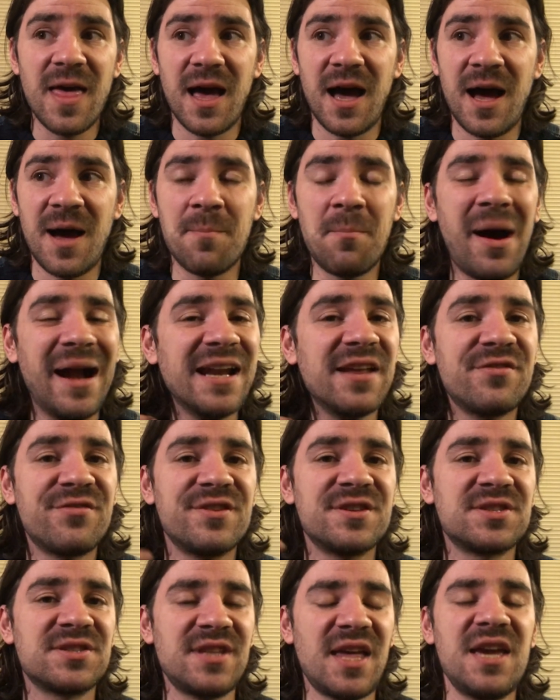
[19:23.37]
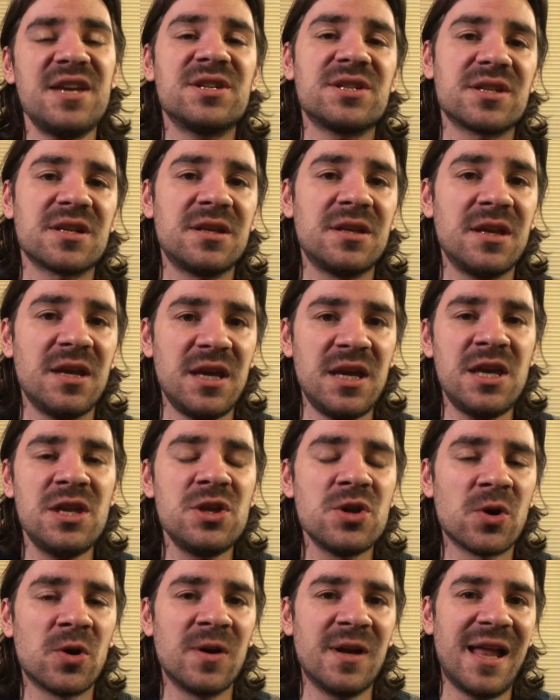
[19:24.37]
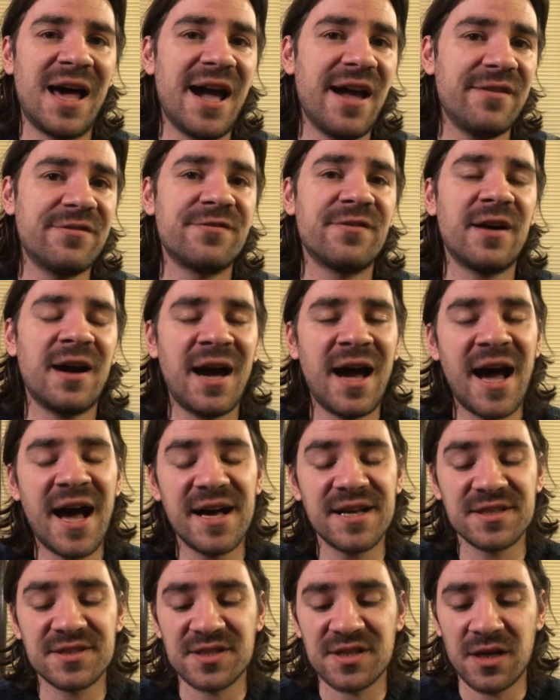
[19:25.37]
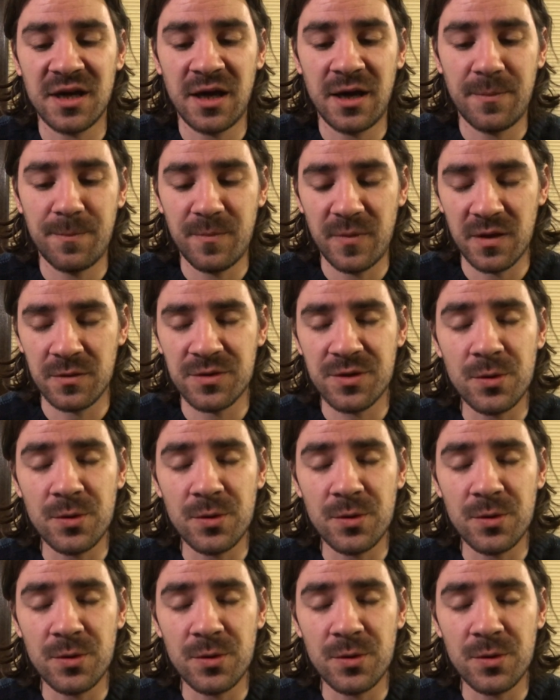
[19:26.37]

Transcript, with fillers: a manifestation in your life has um,